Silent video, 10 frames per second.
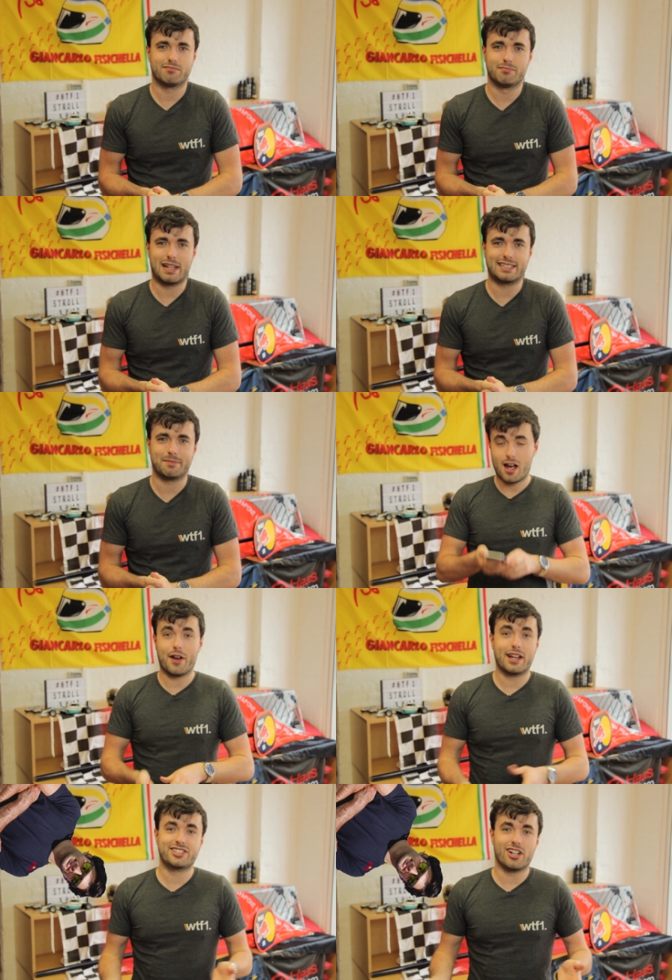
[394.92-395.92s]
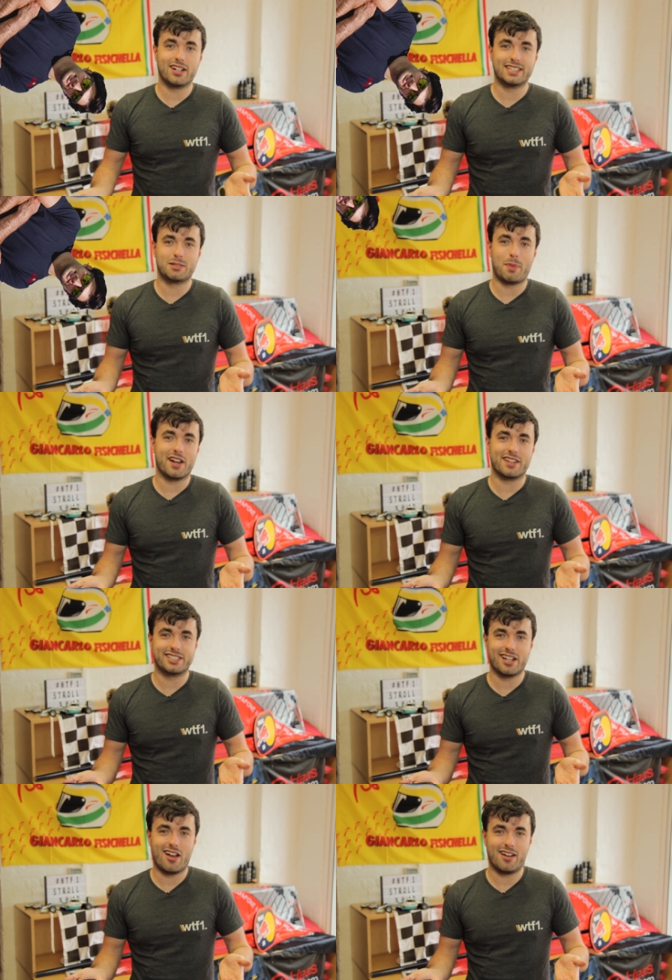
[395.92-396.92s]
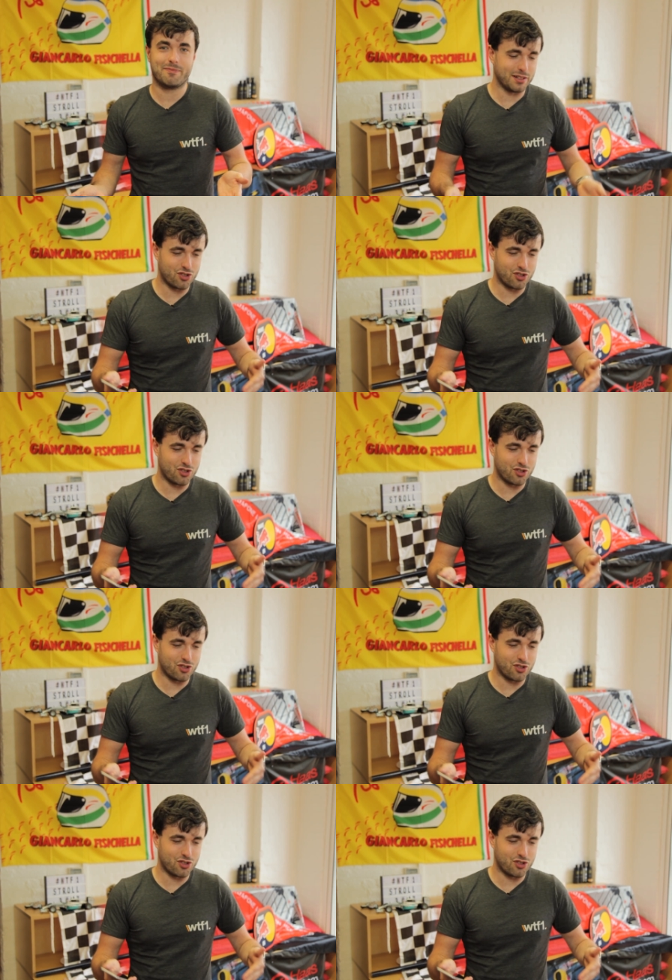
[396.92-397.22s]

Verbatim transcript: bless him. Oh yeah, Sainz spun at the start